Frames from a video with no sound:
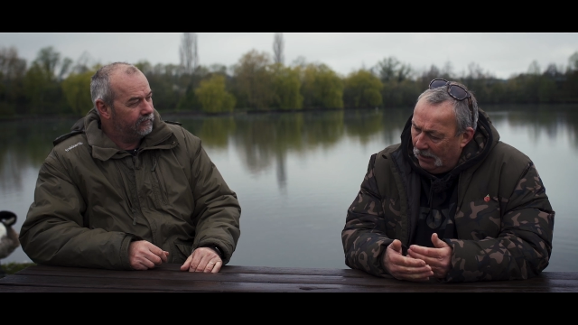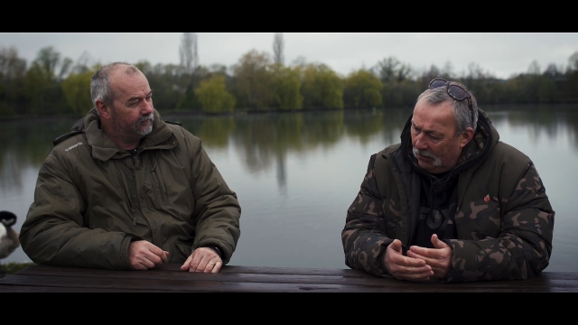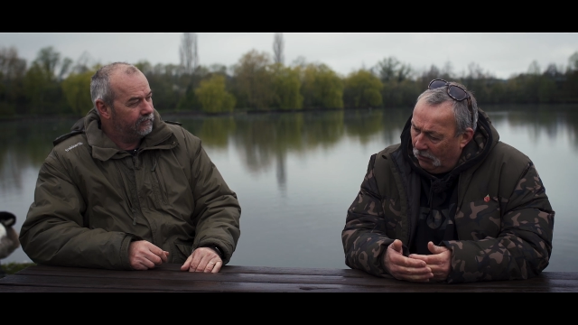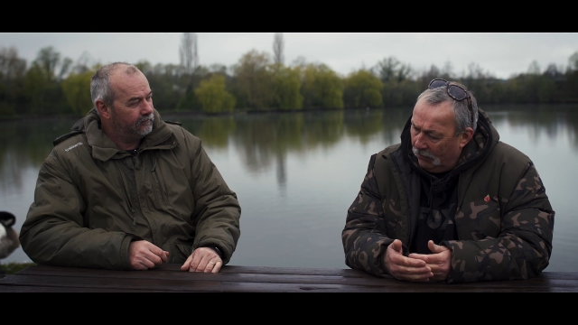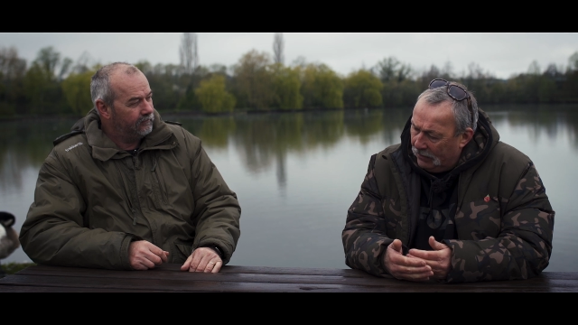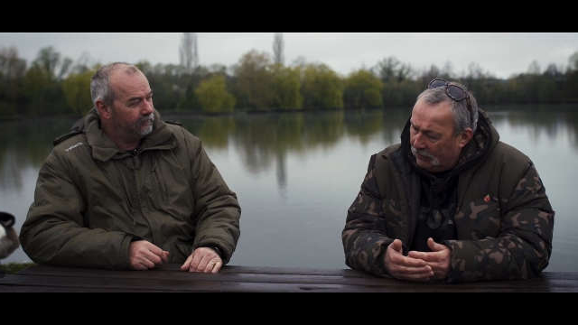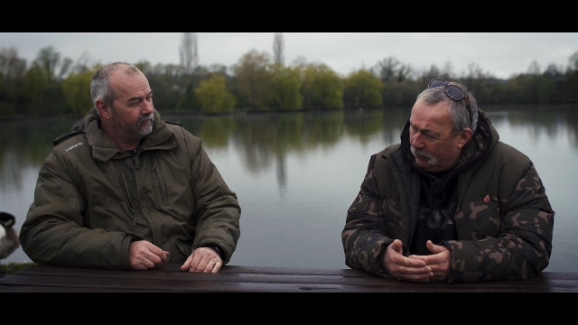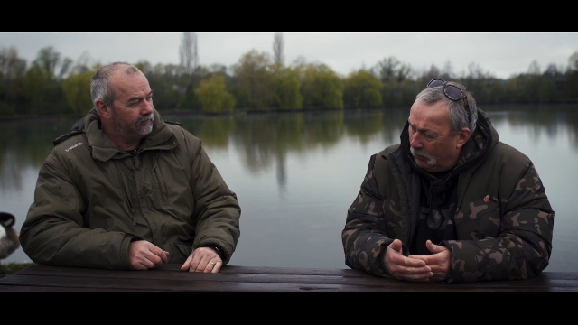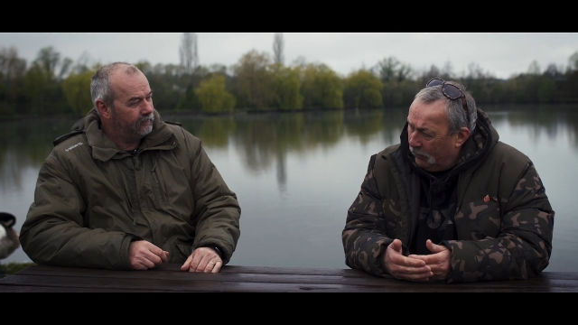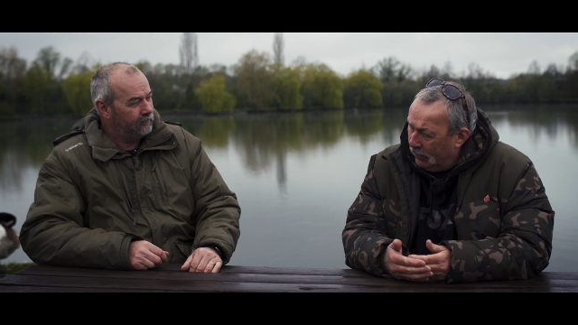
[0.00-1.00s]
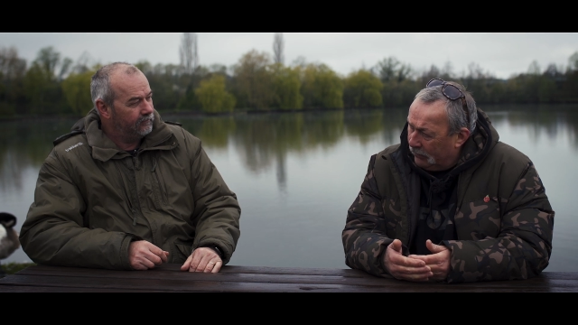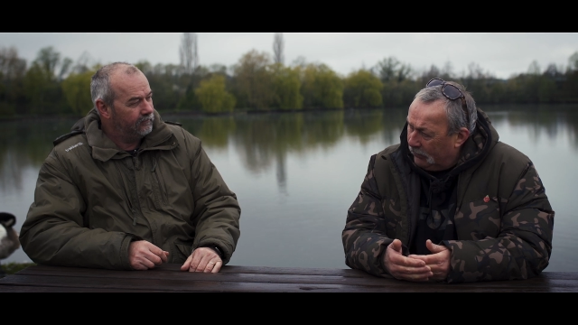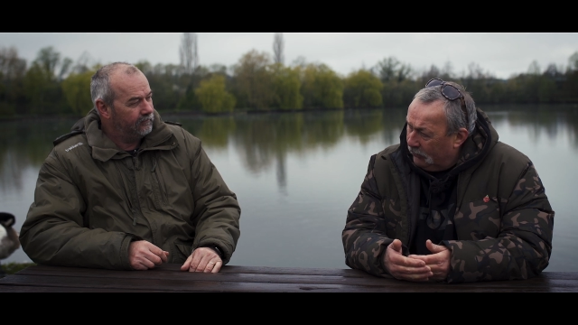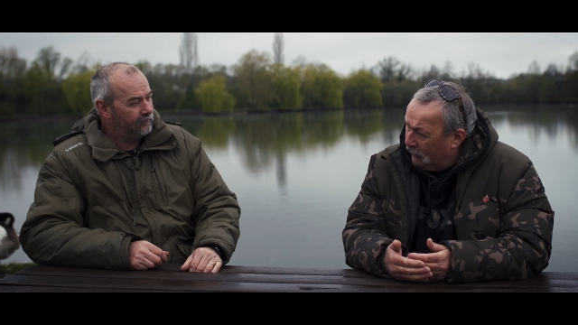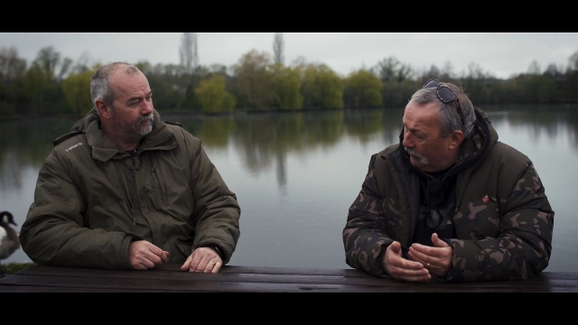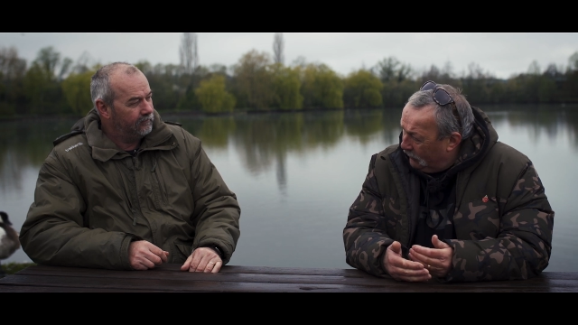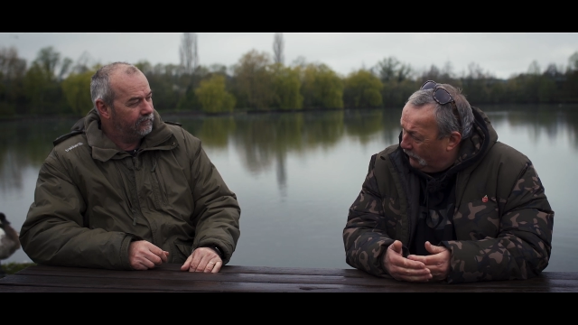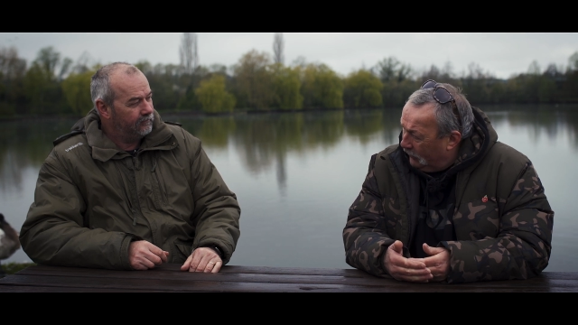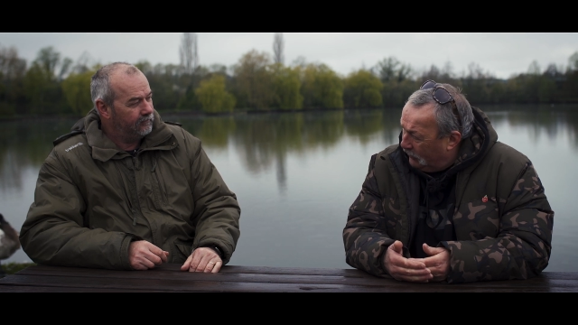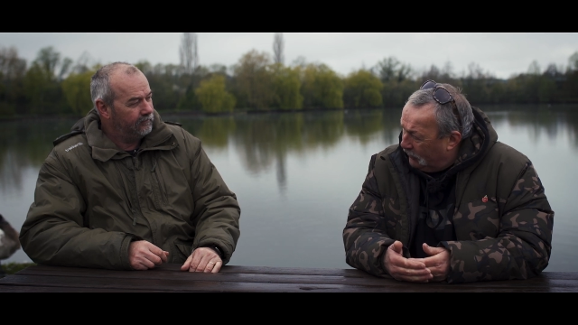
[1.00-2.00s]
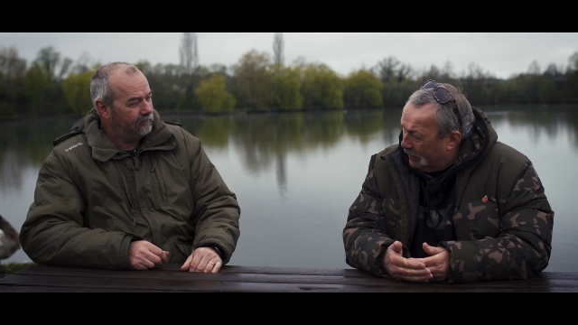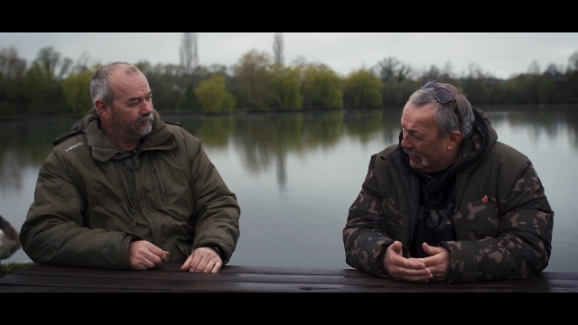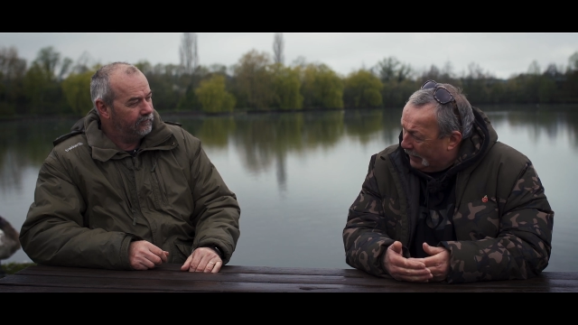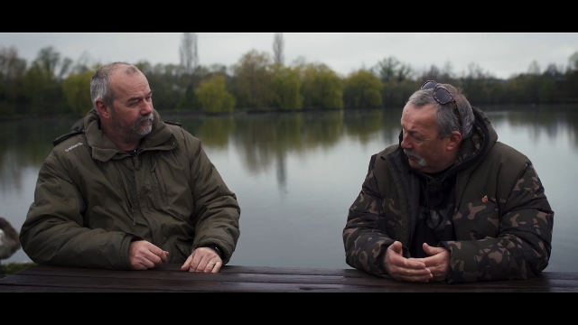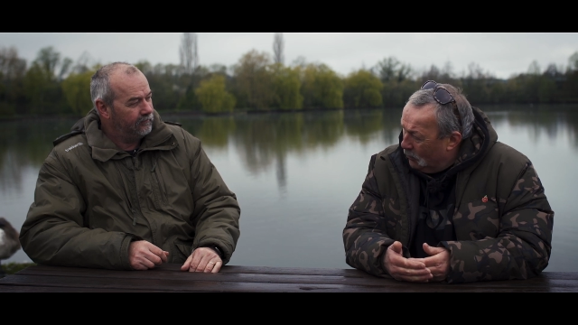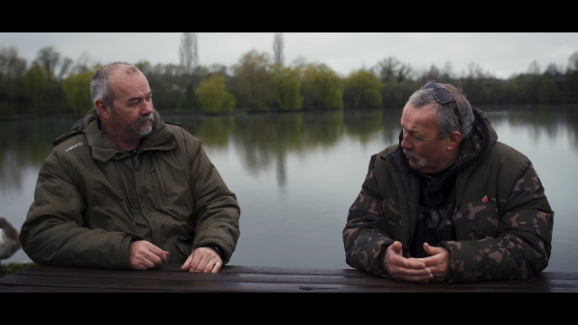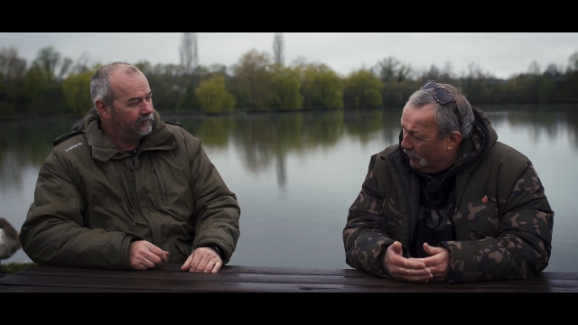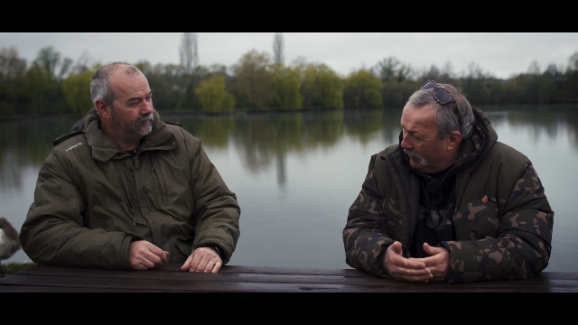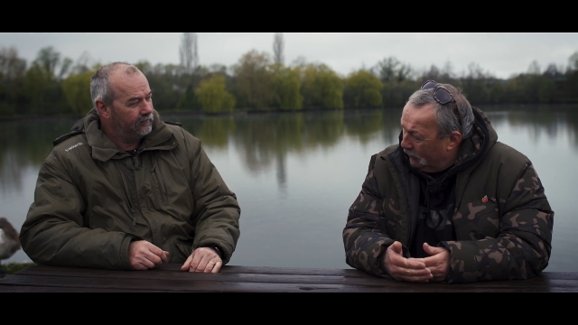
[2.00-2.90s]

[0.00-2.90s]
Speaker 1: a lot of these products, as soon as the fish is back in the water,